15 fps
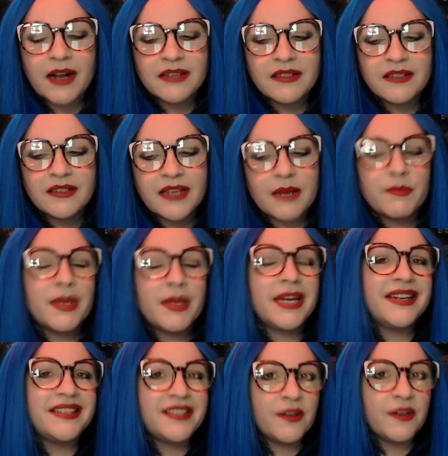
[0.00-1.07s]
as a segment
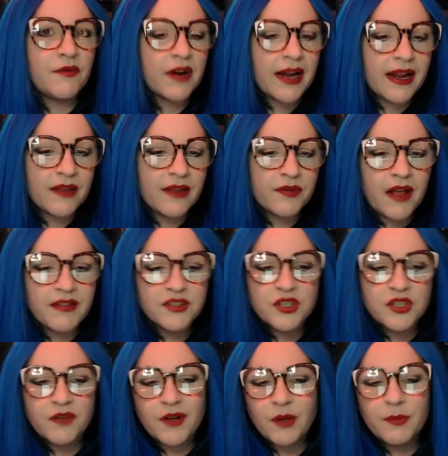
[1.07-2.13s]
in a different
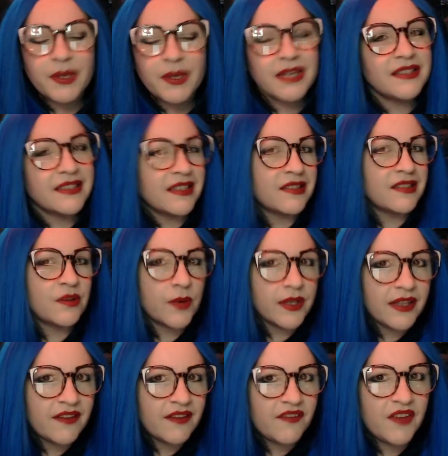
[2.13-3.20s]
anthology film because it doesn't
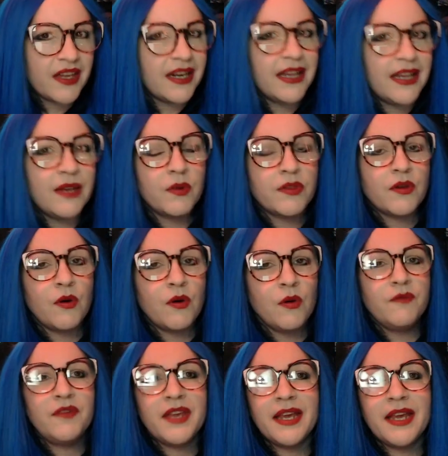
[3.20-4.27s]
really fit in with the
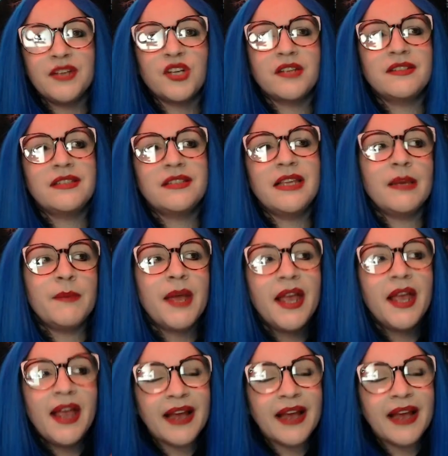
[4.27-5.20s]
whole VHS theme.